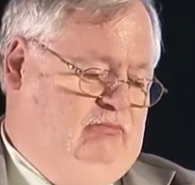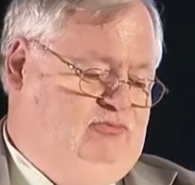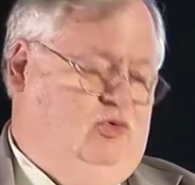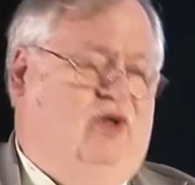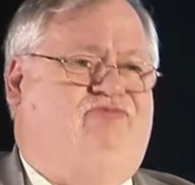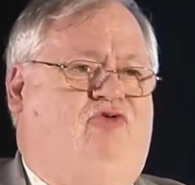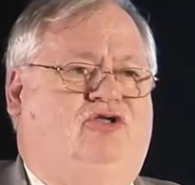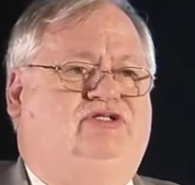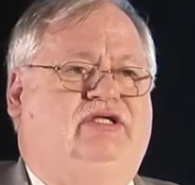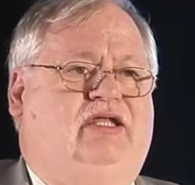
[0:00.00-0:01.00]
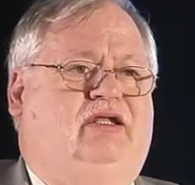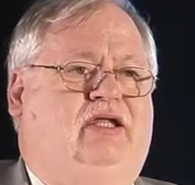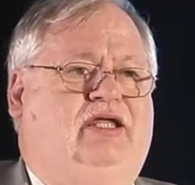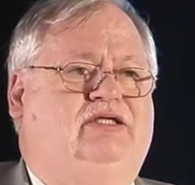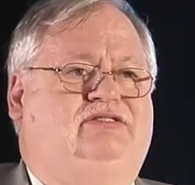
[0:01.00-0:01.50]
2014
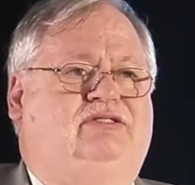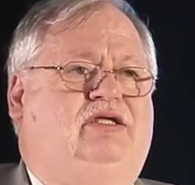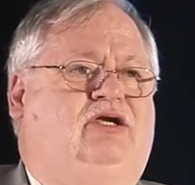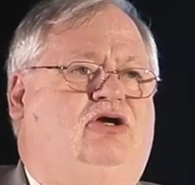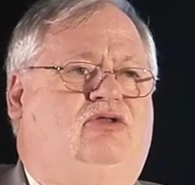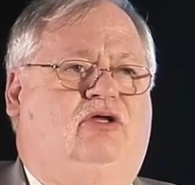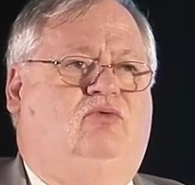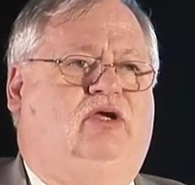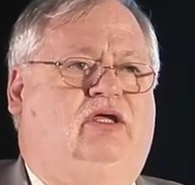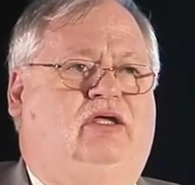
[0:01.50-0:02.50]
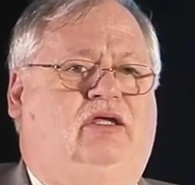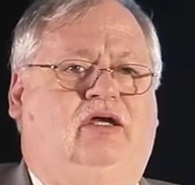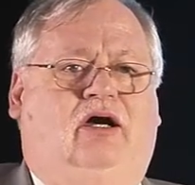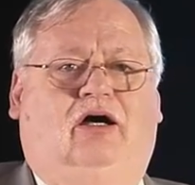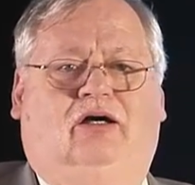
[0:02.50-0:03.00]
is the year that we
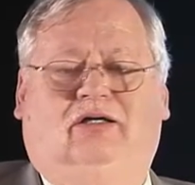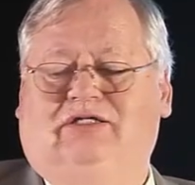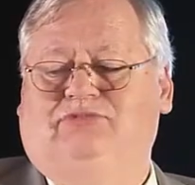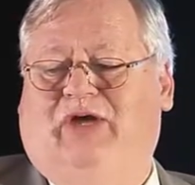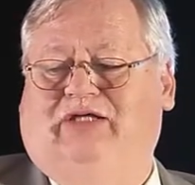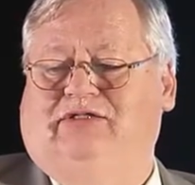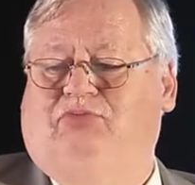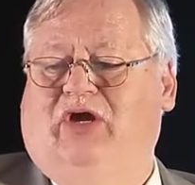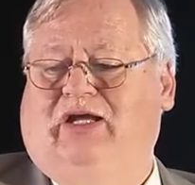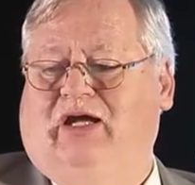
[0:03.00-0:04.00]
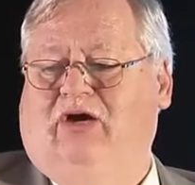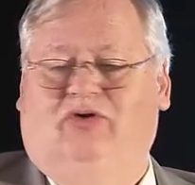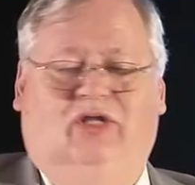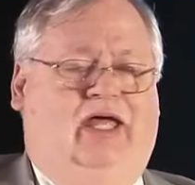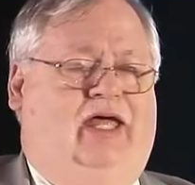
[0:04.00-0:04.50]
expect to break
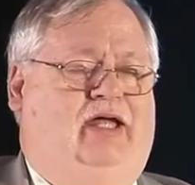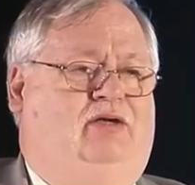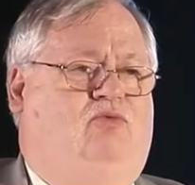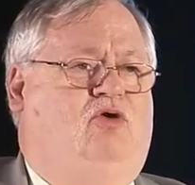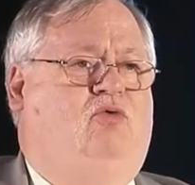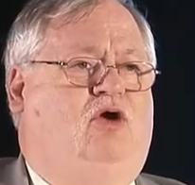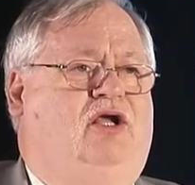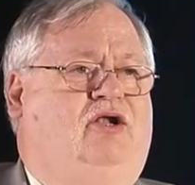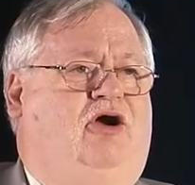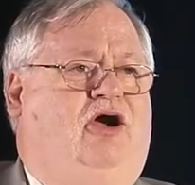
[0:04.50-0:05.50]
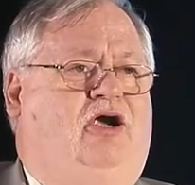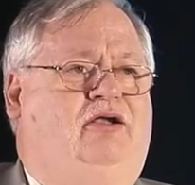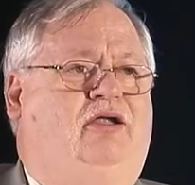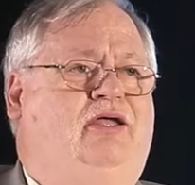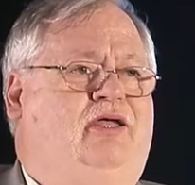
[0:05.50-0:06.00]
out, and we're working
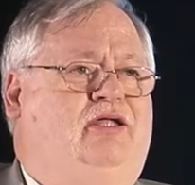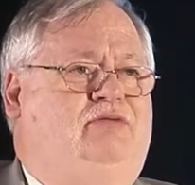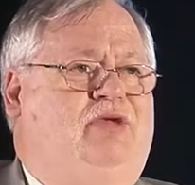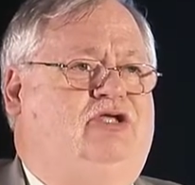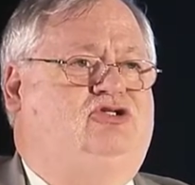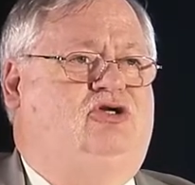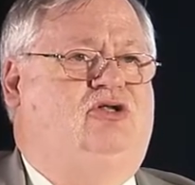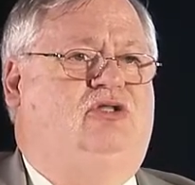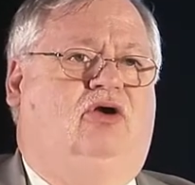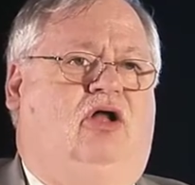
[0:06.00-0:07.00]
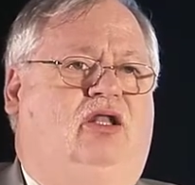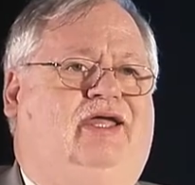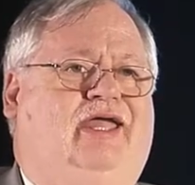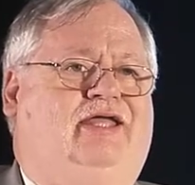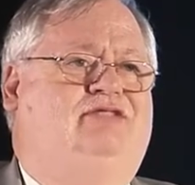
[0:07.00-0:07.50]
hard to make sure that all the
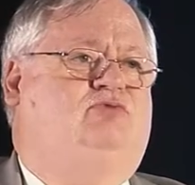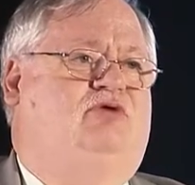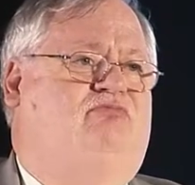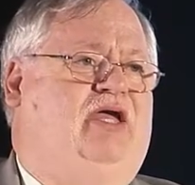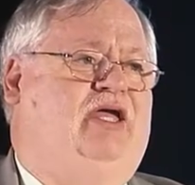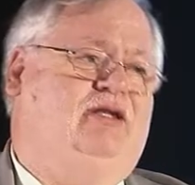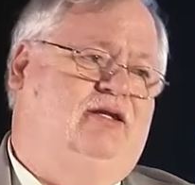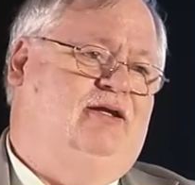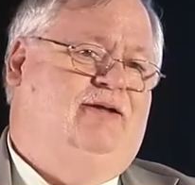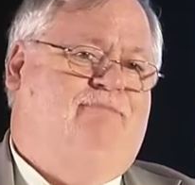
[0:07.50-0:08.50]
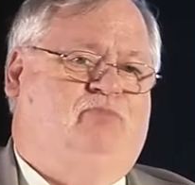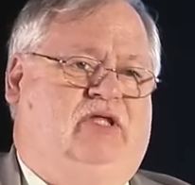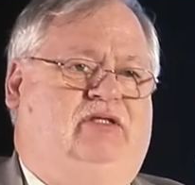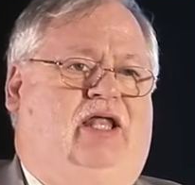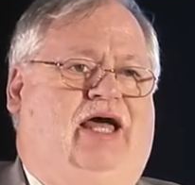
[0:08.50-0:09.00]
gains we've made
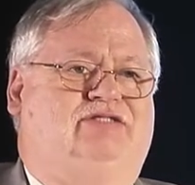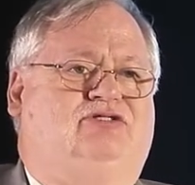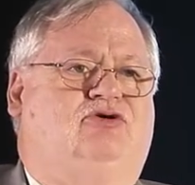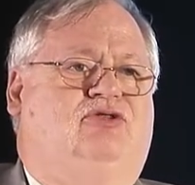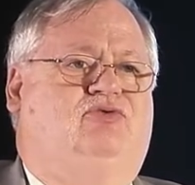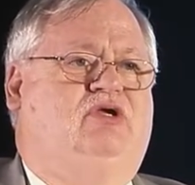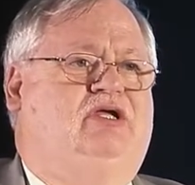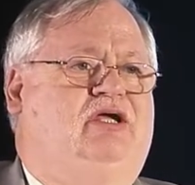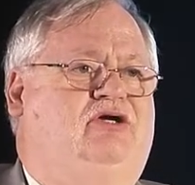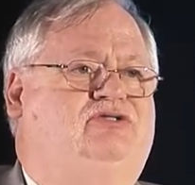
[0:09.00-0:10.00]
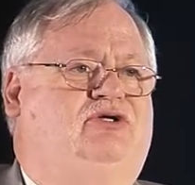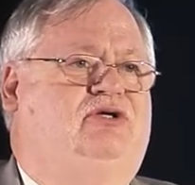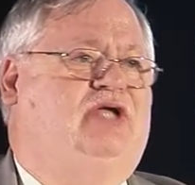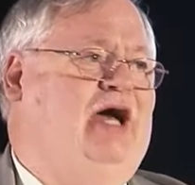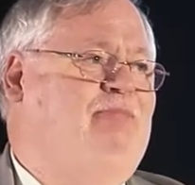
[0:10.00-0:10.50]
in the last 2 or 3 years are
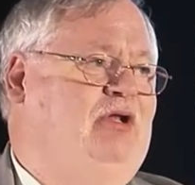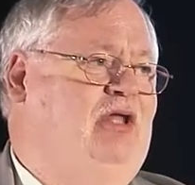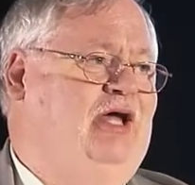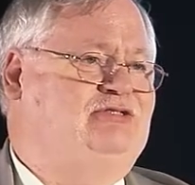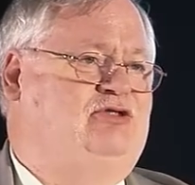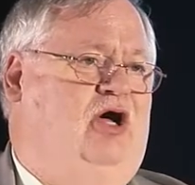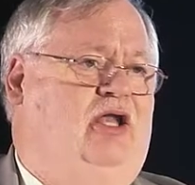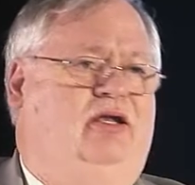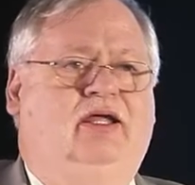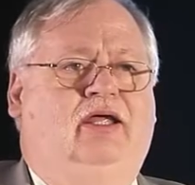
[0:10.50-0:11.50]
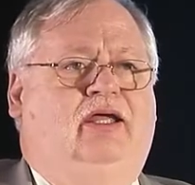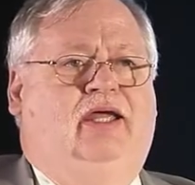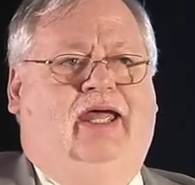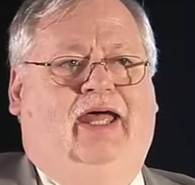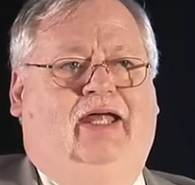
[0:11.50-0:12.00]
capitalized on,
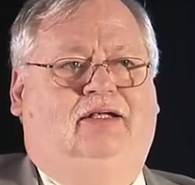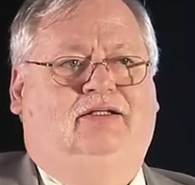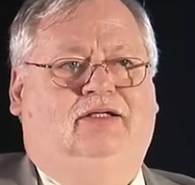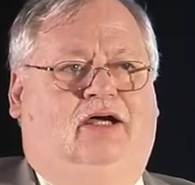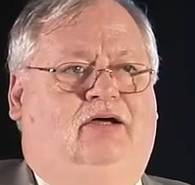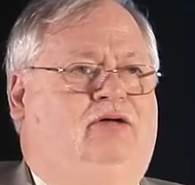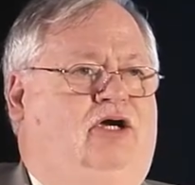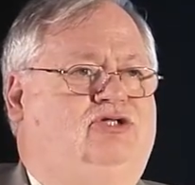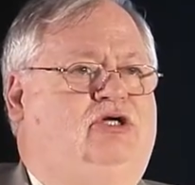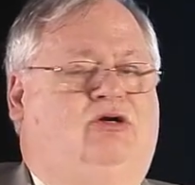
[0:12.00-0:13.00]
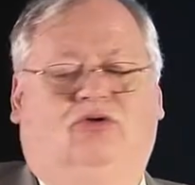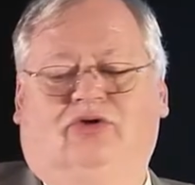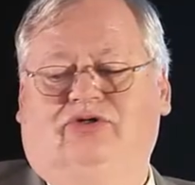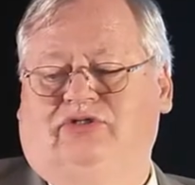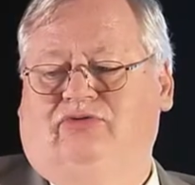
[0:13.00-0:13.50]
and our
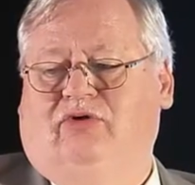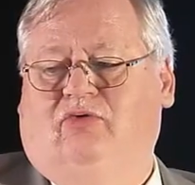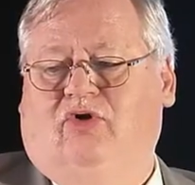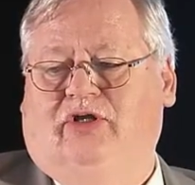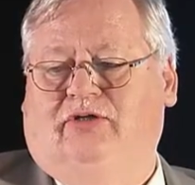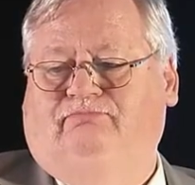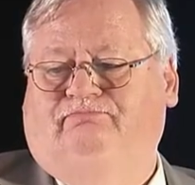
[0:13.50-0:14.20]
shareholders are rewarded.